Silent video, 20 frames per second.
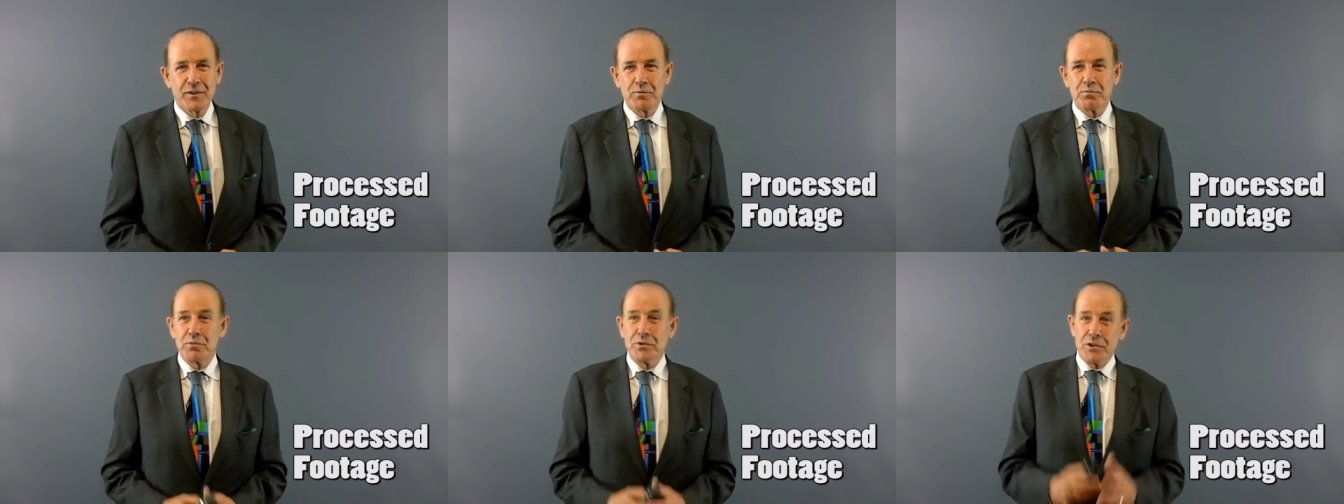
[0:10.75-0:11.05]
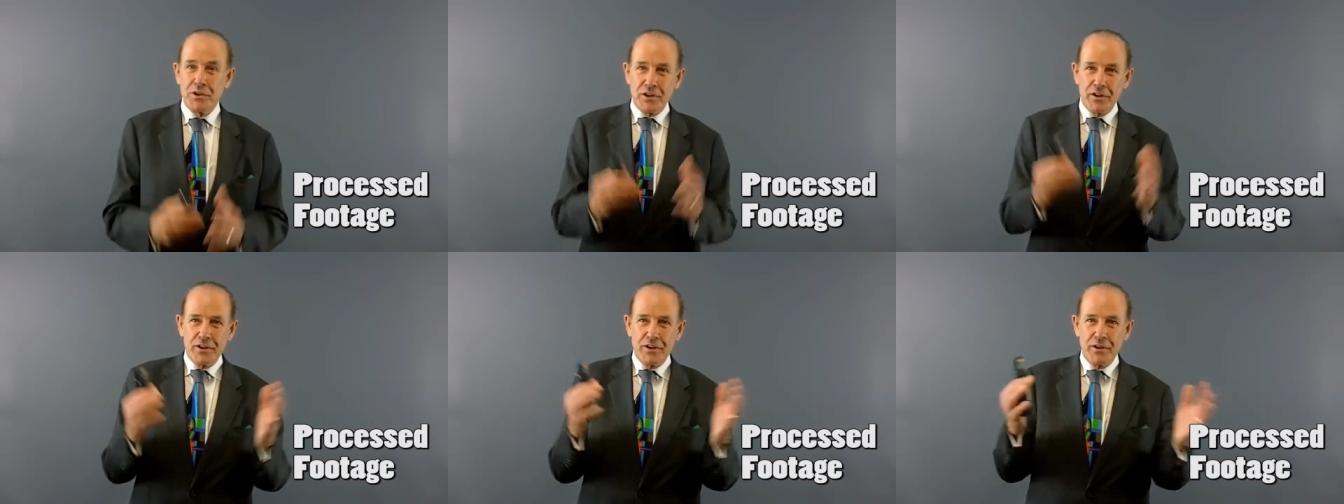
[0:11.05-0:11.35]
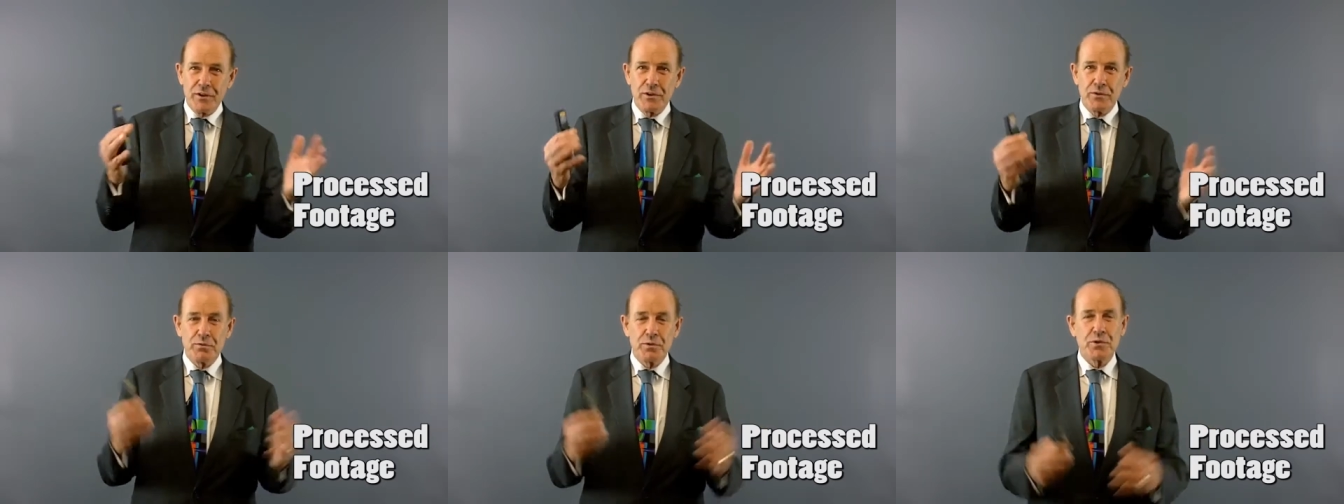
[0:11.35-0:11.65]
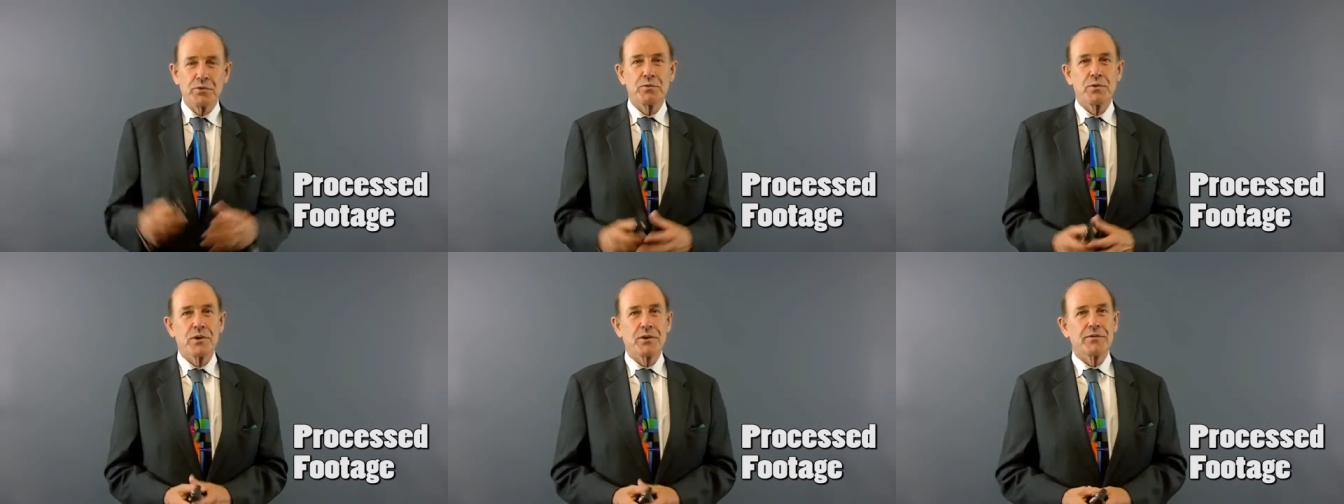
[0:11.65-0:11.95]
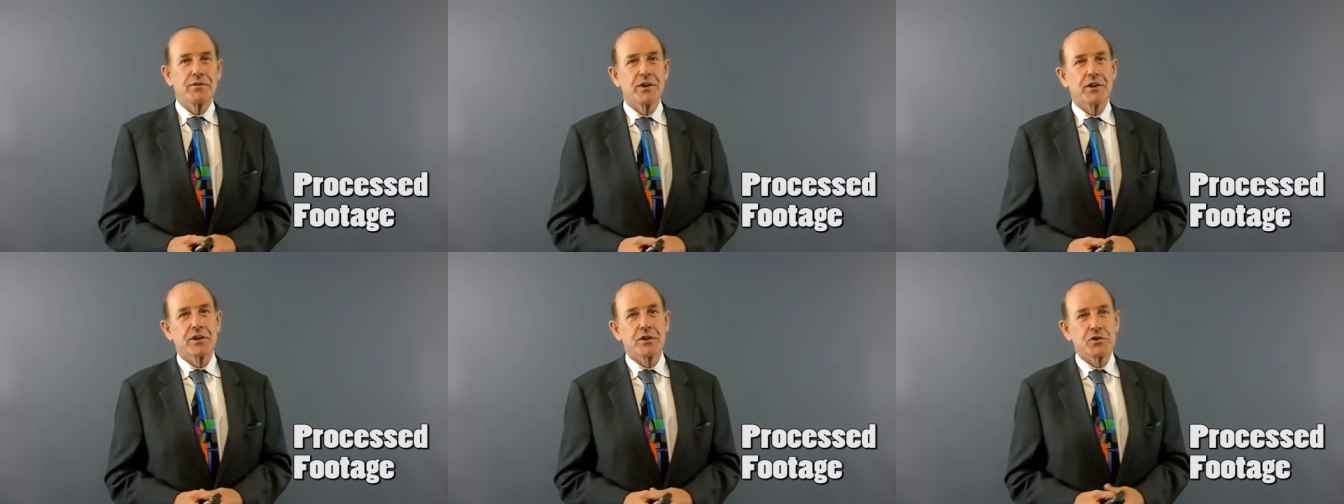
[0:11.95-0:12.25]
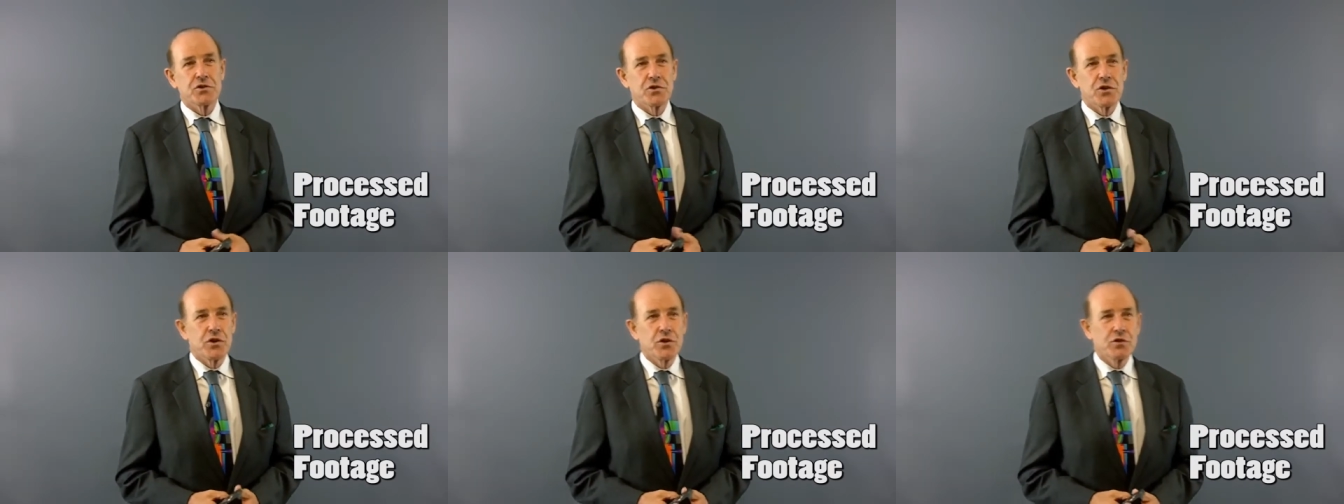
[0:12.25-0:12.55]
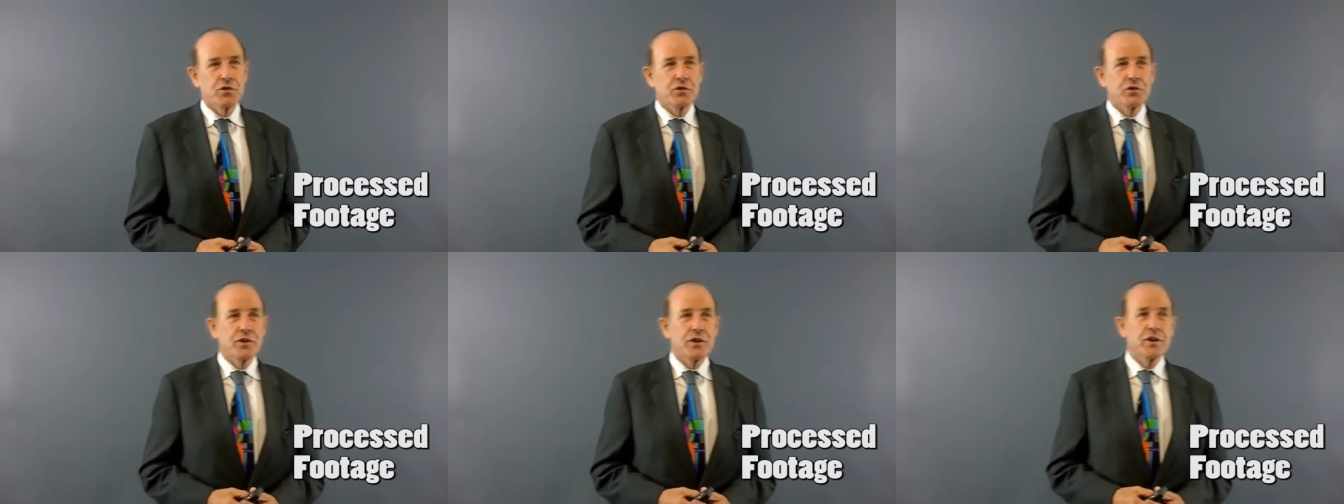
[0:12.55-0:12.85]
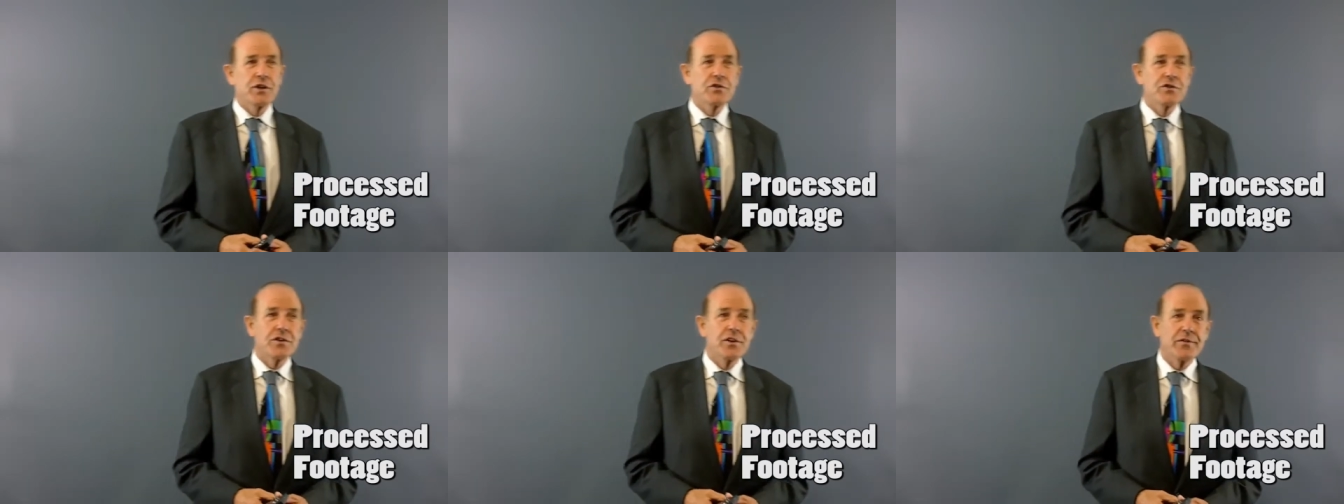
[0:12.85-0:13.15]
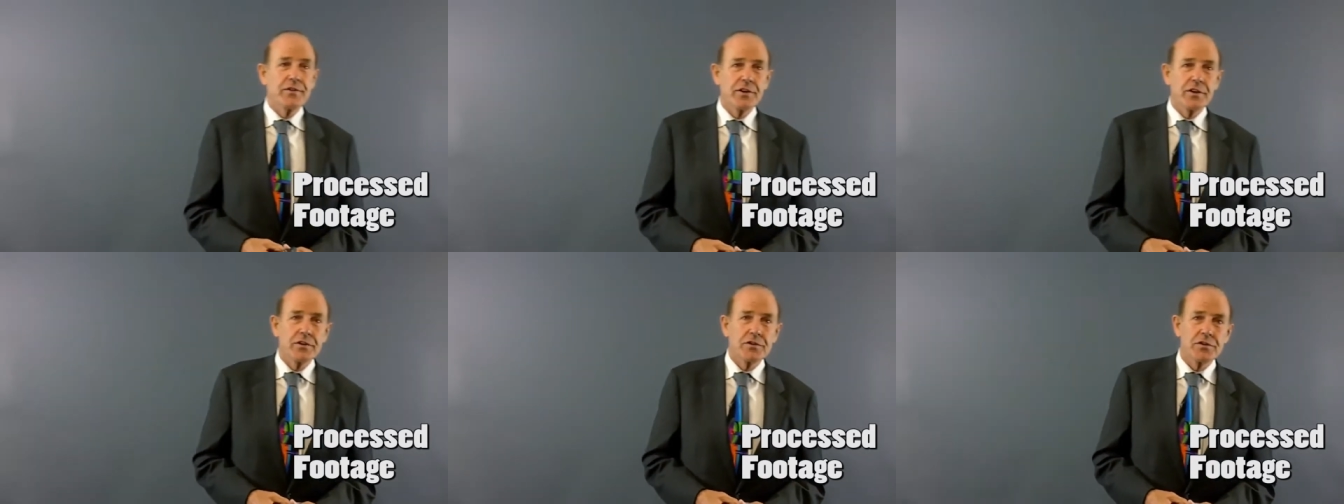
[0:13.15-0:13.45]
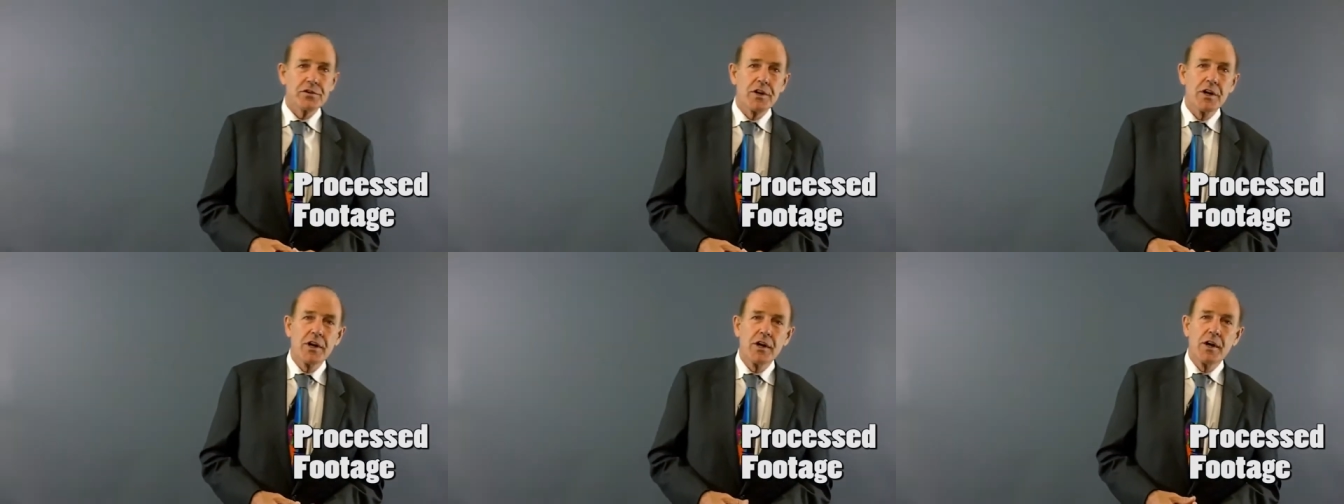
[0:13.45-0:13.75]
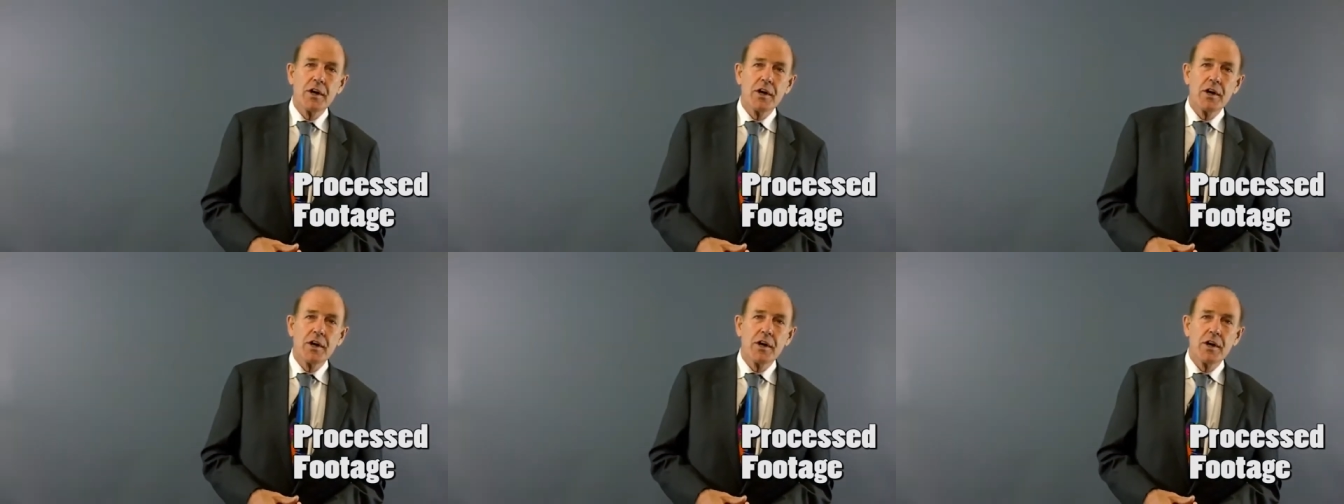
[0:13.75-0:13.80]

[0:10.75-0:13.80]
and particularly with one of our consultant training seminars.